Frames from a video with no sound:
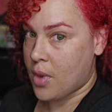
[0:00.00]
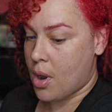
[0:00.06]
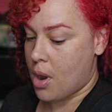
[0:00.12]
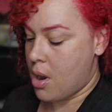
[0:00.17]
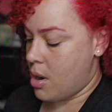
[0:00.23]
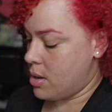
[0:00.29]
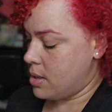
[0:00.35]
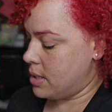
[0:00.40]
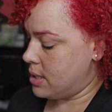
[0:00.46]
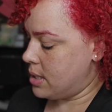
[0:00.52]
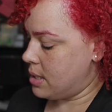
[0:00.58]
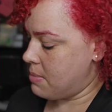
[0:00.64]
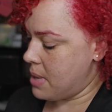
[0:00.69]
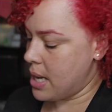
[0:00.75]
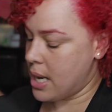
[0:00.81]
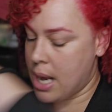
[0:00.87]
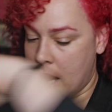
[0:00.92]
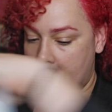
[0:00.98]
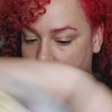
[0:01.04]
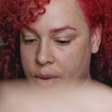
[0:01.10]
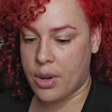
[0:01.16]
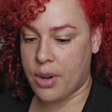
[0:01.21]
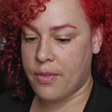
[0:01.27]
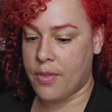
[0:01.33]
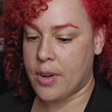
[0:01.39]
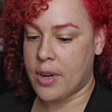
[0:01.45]
onto my
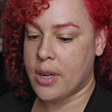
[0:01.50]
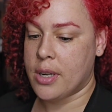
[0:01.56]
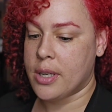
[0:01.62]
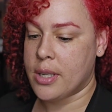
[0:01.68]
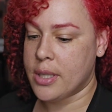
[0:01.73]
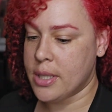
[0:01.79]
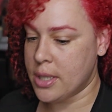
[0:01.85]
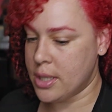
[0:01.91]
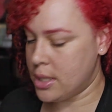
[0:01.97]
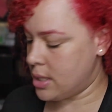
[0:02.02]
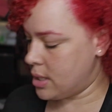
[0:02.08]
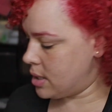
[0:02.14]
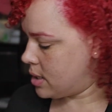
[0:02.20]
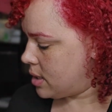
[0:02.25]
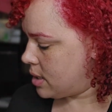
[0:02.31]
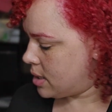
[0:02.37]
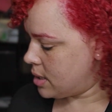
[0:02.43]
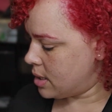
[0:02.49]
counter first,